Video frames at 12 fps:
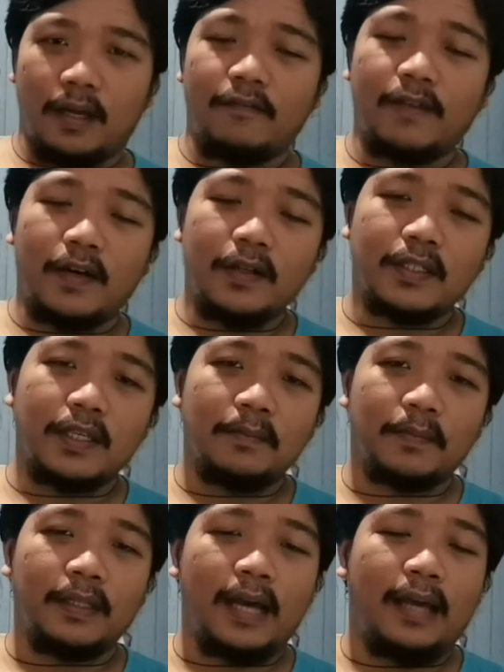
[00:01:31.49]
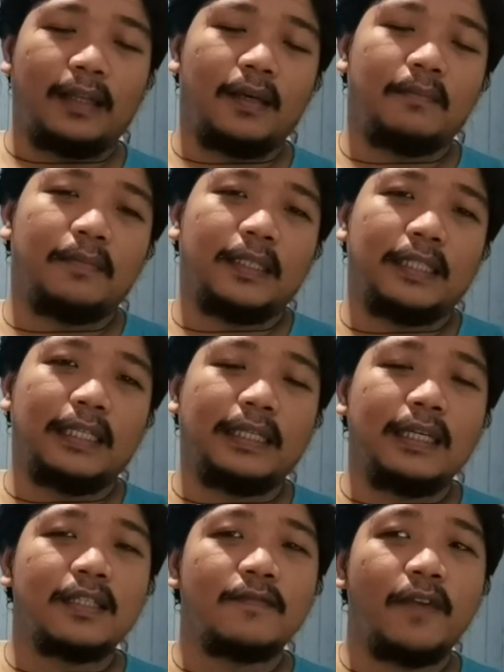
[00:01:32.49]
a very simple item, but it
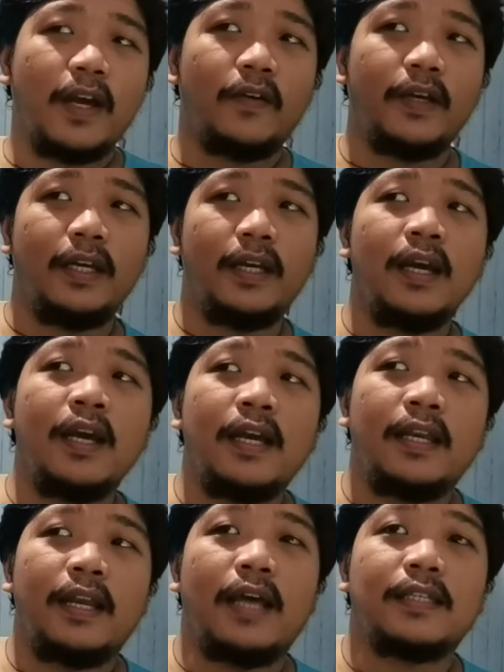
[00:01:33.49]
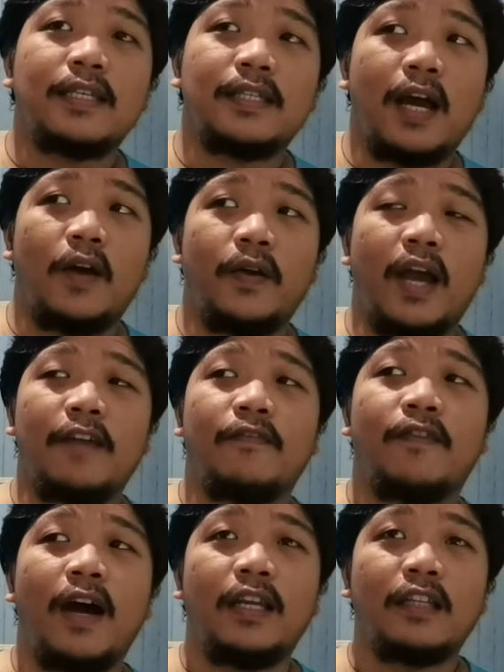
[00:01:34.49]
is very necessary. I
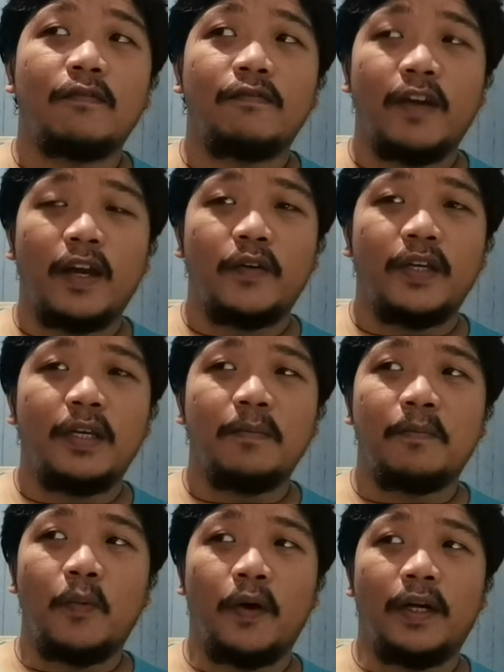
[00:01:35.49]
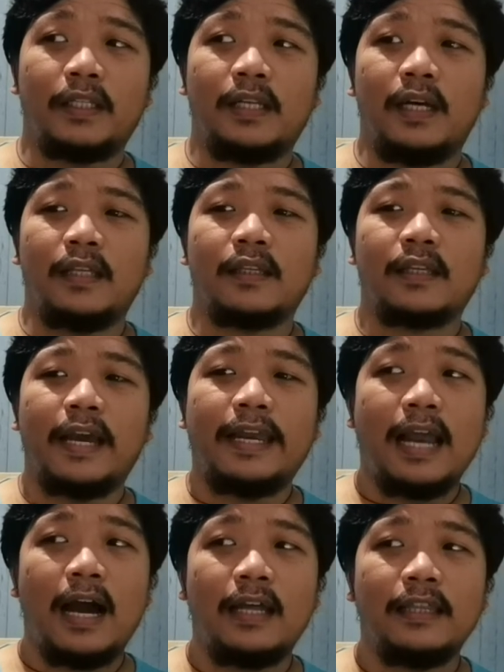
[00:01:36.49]
find it very important.
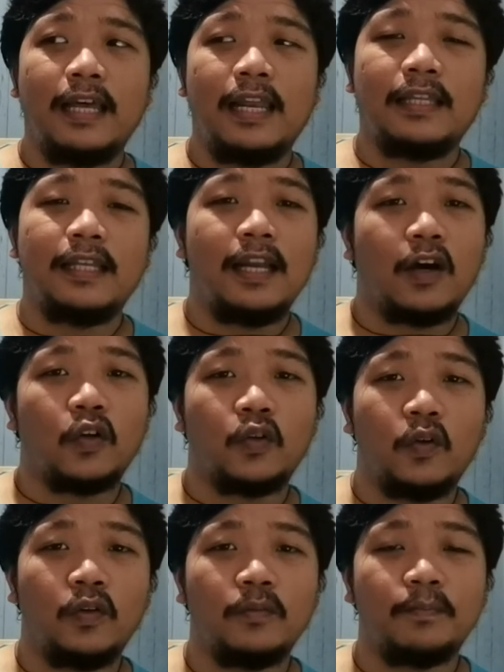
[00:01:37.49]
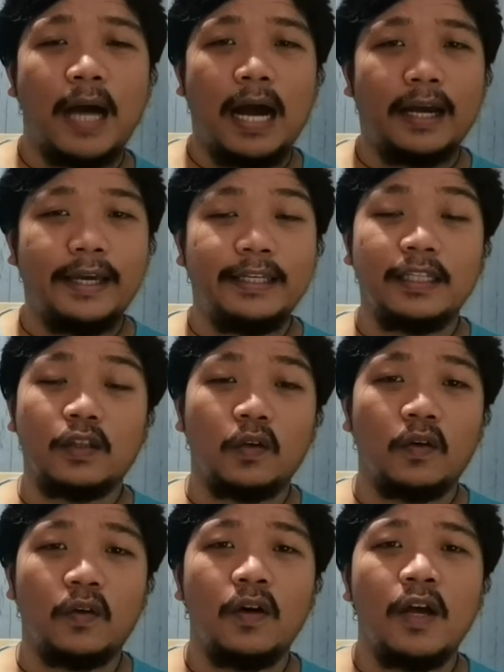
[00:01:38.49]
Kailangan dala-dala ko tong bagay
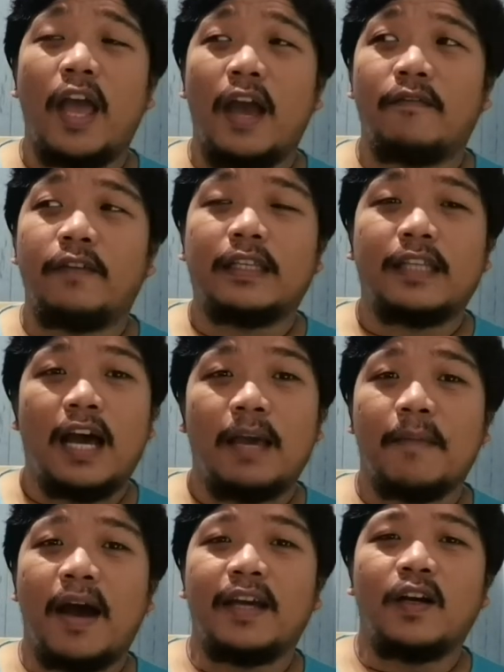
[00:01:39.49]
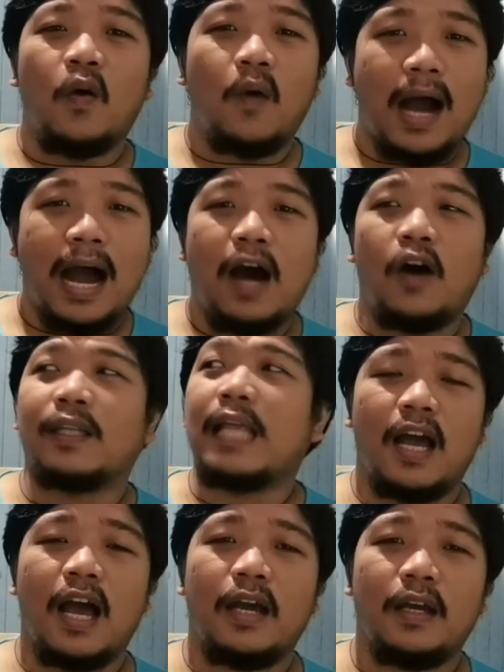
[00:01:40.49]
nito every time I go out.
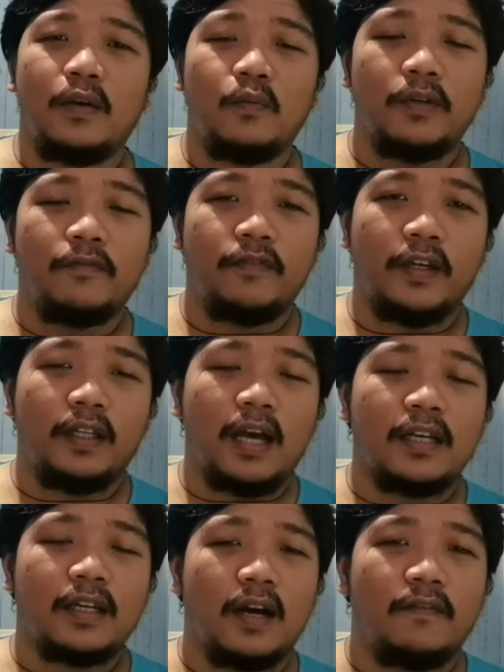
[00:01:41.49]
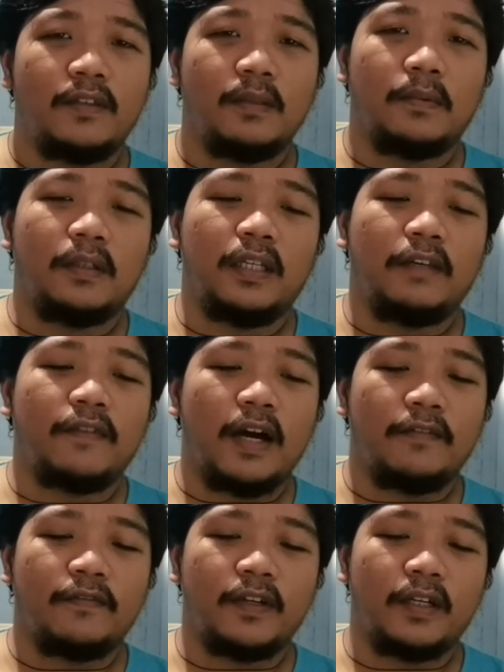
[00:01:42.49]
I would feel uncomfortable if
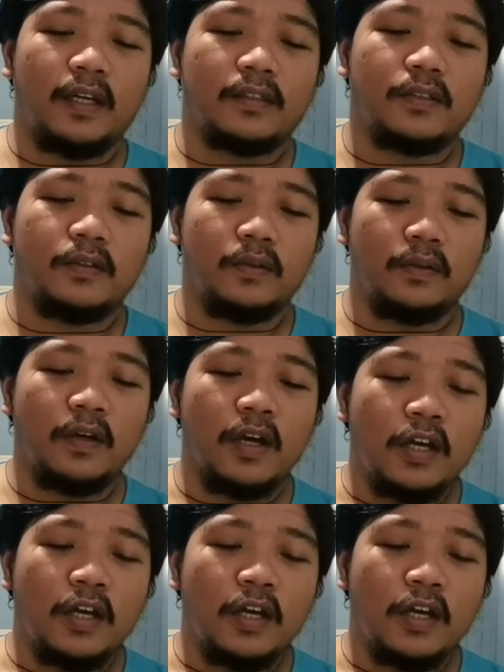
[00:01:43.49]
I forget to